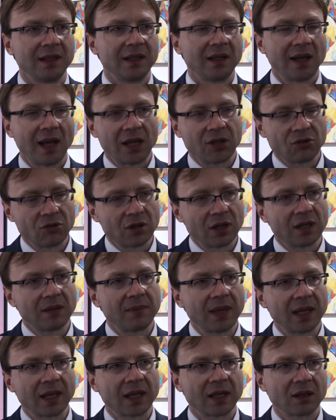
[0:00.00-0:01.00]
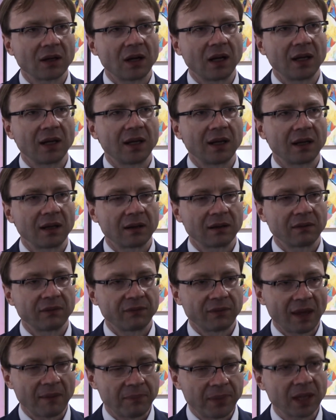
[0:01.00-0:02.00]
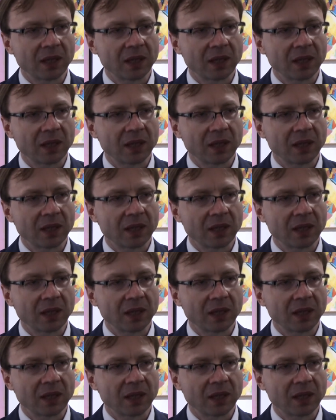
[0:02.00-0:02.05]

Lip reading: and you really make a big